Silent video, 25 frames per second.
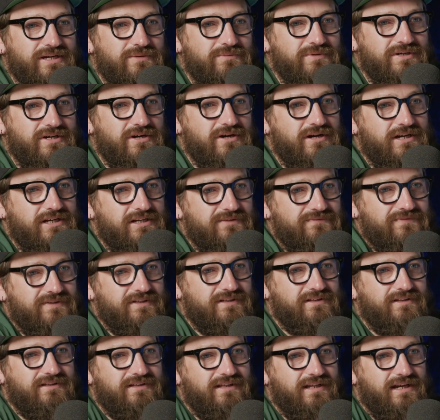were kind of at
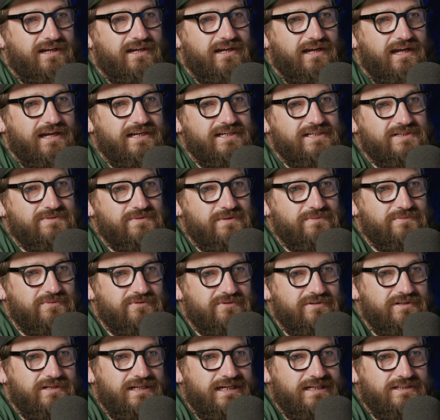that age when we're
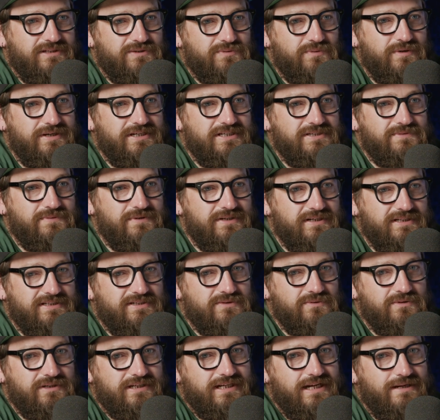in our 20s when it
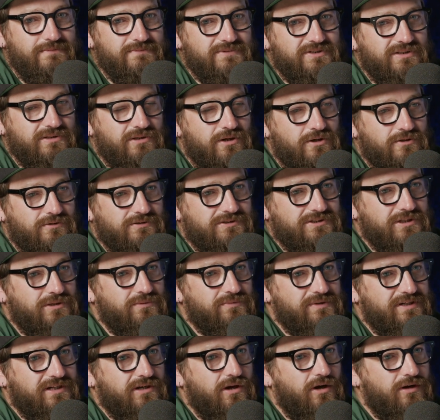sort of comes along. So
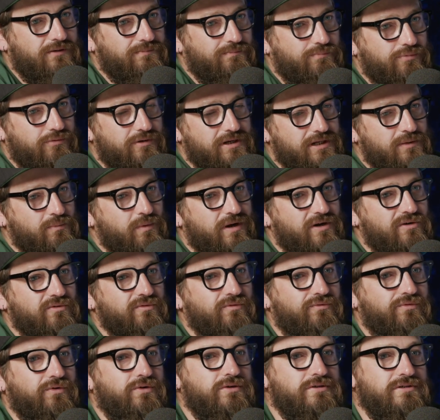we got pretty well
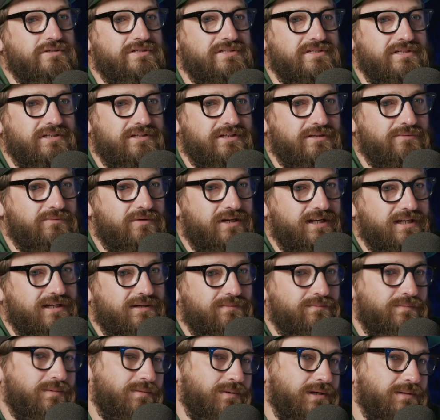versed in it. Like
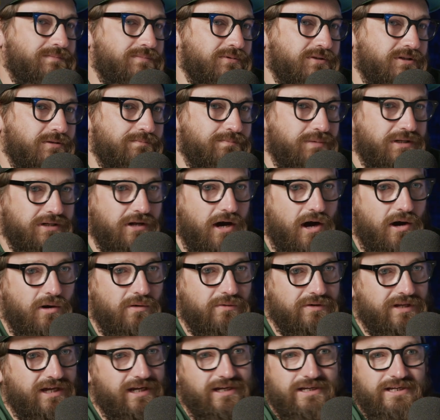people a bit
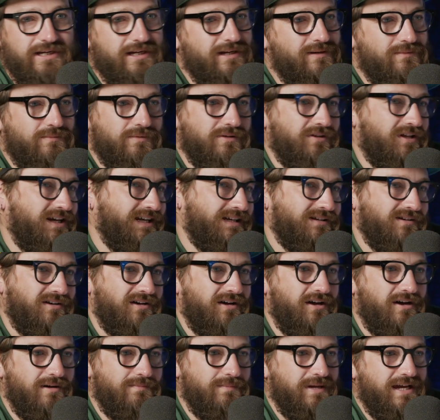older were like,
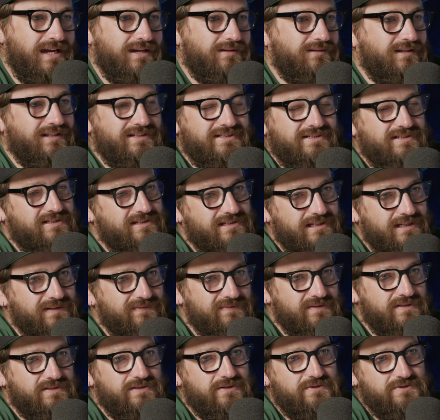oh man, let's just leave
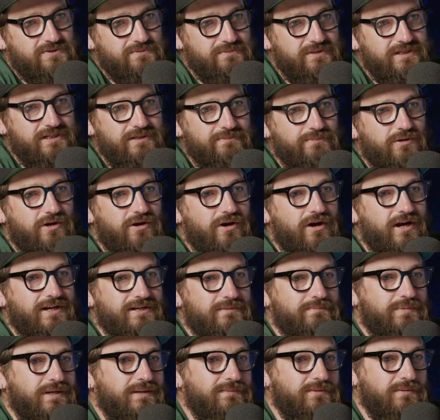this social media behind.
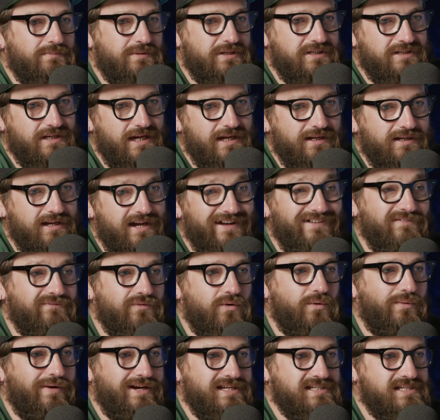And people a bit younger have
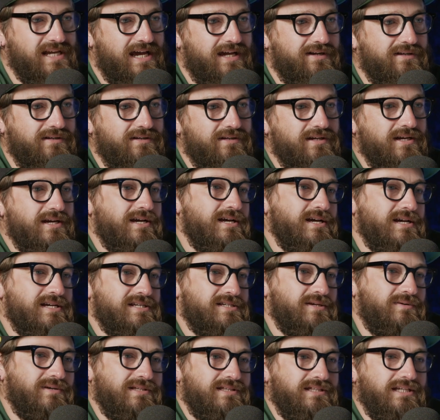always had it.
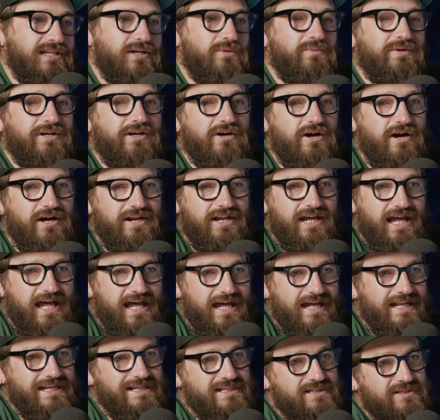So I think we kind of
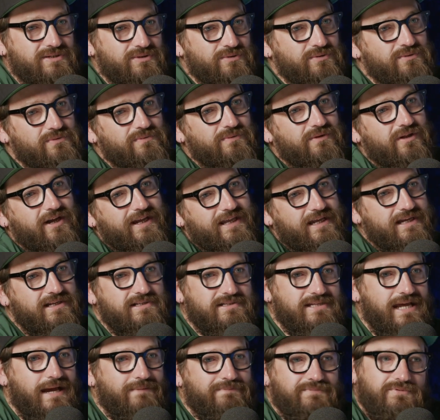had to like
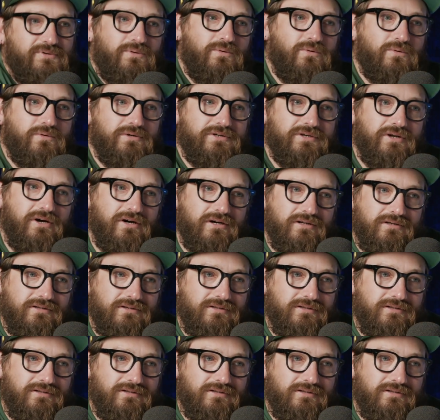adapt or not. From